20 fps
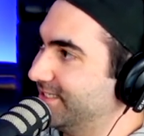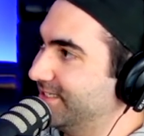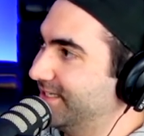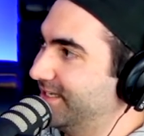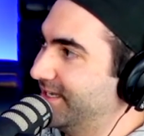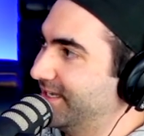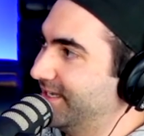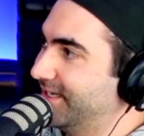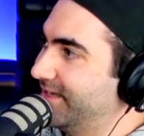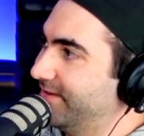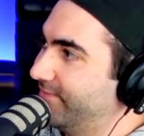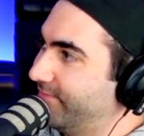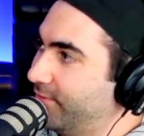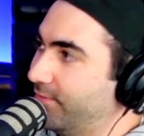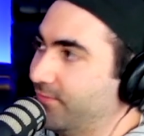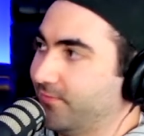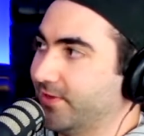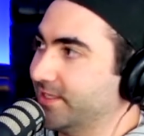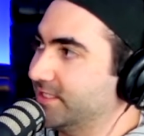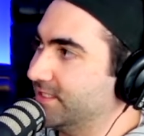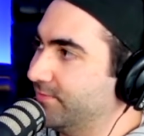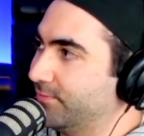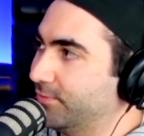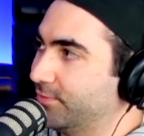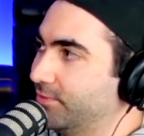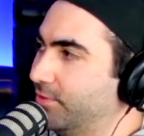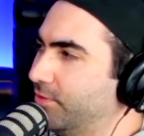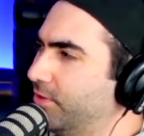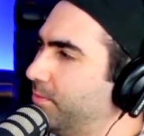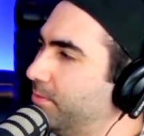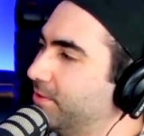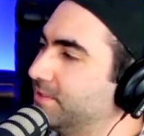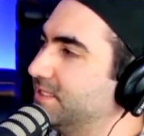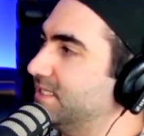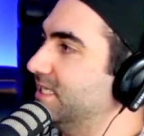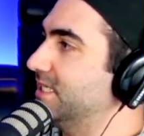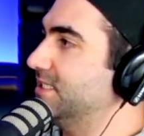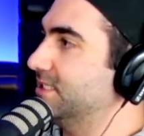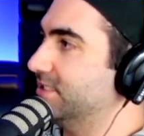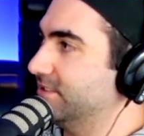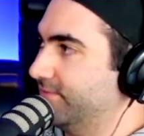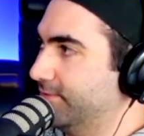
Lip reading: film festival. All the prestigious